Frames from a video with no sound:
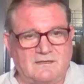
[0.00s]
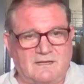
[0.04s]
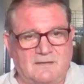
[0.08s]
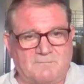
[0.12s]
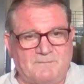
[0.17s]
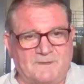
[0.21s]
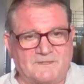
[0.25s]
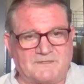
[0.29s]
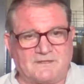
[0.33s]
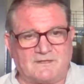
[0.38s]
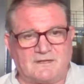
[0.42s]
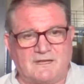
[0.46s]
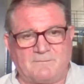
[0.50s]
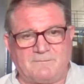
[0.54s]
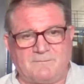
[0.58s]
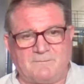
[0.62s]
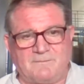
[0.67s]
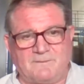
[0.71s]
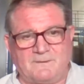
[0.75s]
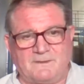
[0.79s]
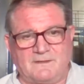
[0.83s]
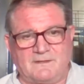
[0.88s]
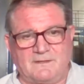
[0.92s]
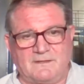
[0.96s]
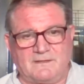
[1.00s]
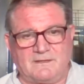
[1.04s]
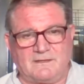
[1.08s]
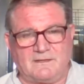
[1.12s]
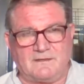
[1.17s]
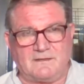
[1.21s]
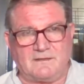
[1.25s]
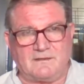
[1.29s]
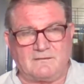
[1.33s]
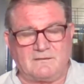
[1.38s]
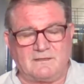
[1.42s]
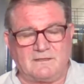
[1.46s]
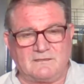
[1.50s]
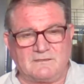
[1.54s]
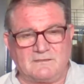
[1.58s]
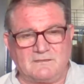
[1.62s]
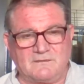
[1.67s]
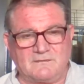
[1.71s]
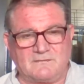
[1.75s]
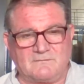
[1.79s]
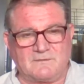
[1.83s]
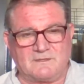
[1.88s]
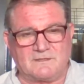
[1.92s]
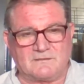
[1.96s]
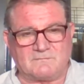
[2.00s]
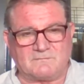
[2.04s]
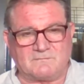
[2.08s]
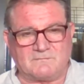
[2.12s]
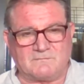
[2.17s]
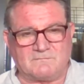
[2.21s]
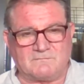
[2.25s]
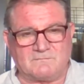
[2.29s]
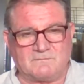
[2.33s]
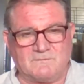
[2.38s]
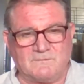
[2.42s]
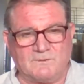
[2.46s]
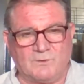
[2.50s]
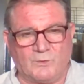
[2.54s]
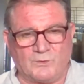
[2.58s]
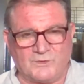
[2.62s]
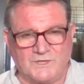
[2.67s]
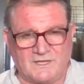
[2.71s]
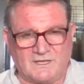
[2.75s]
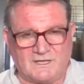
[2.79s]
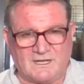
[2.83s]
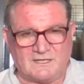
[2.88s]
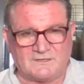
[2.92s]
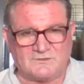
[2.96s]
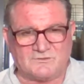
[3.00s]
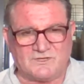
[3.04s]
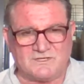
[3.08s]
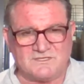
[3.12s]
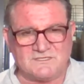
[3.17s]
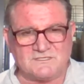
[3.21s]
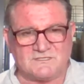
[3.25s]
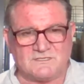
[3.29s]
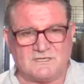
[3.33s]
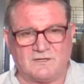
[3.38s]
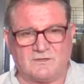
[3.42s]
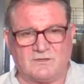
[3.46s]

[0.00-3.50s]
I picked it up in the Nordic countries.